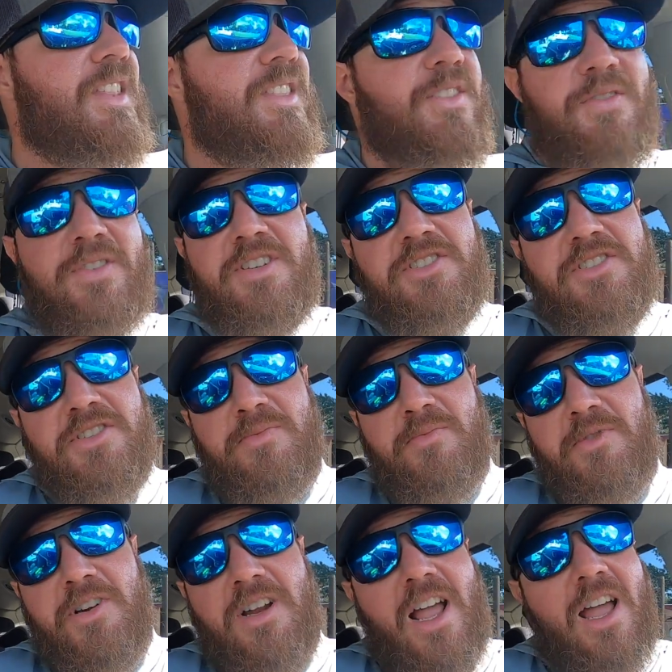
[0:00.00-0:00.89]
The fish just
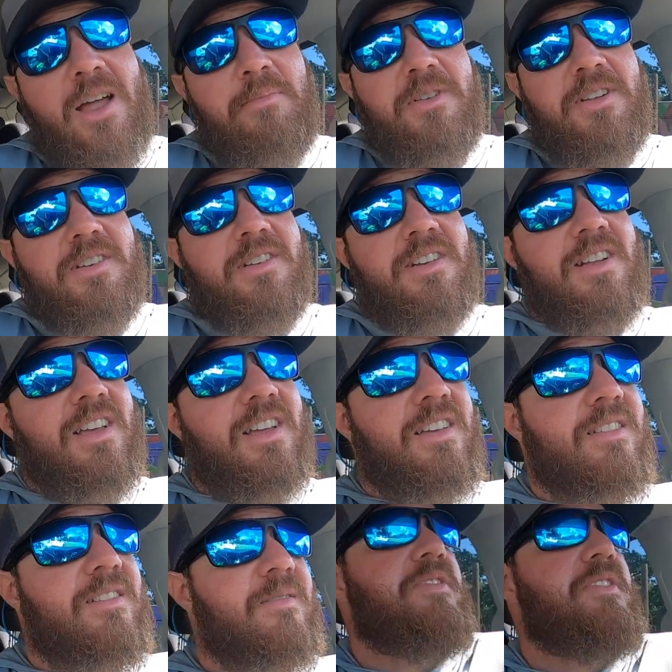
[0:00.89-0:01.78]
weren't happening
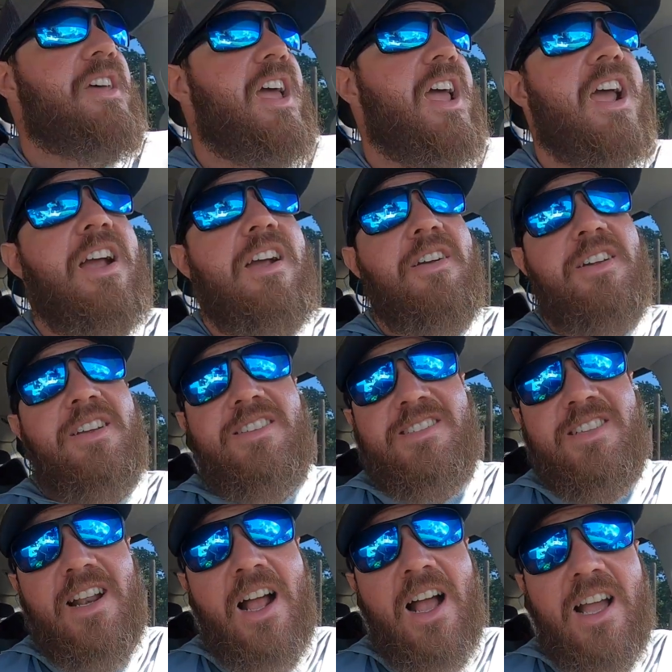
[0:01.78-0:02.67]
today. The
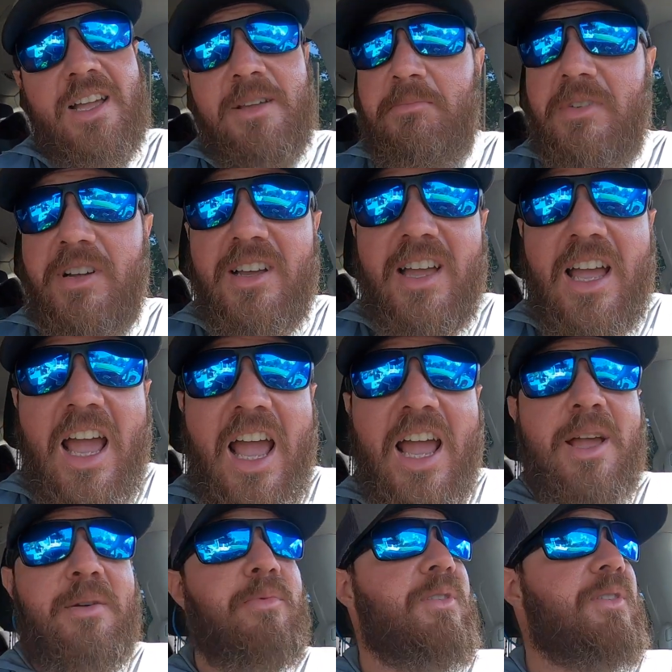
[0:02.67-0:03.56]
areas that I am
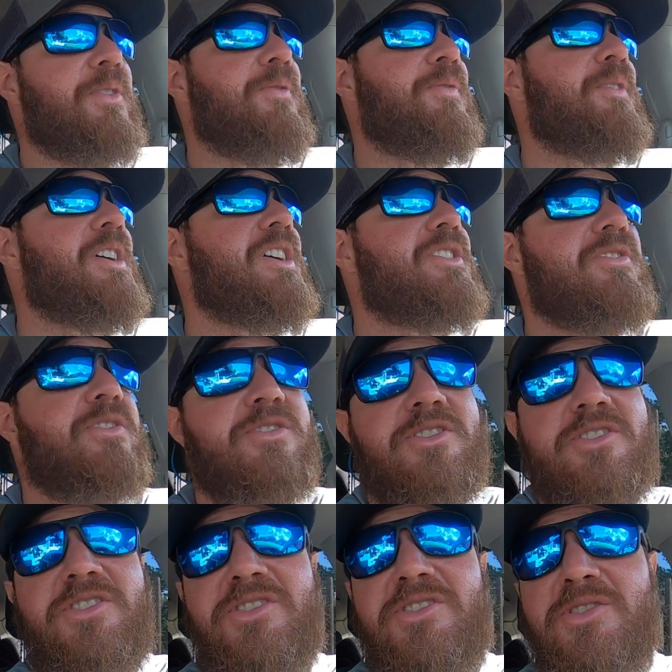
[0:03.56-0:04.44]
able to fish
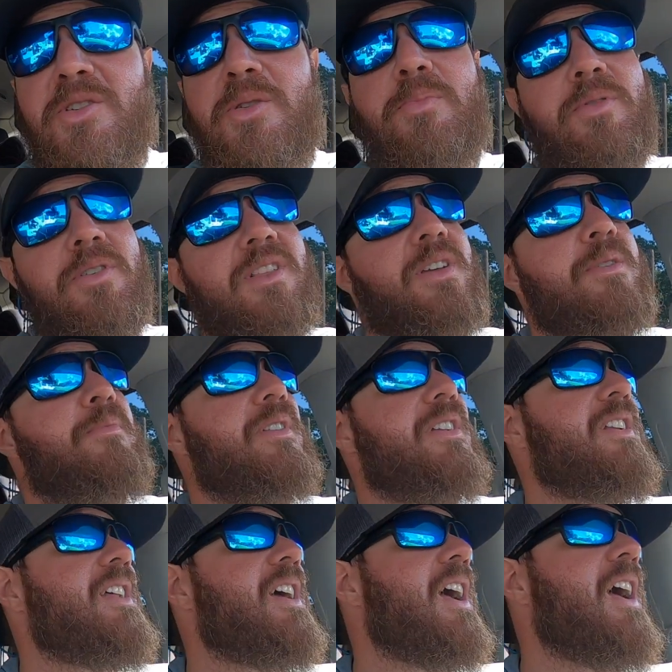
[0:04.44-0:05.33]
are just super
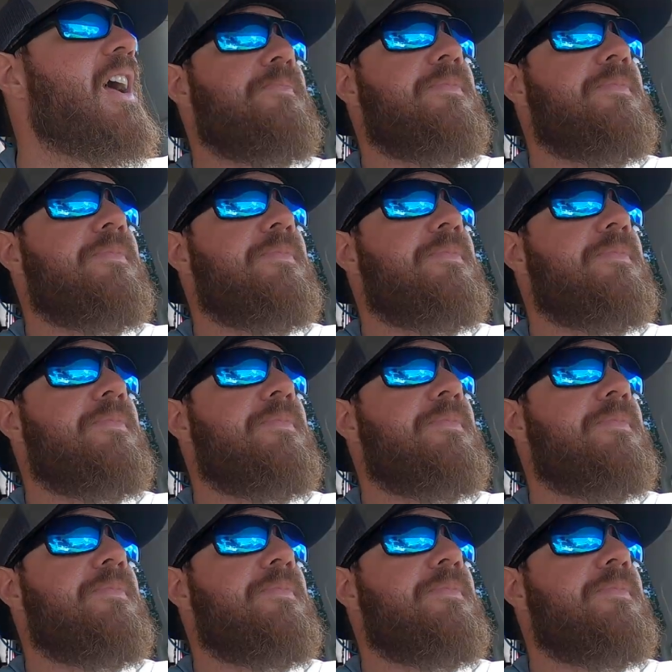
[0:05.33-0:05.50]
limited.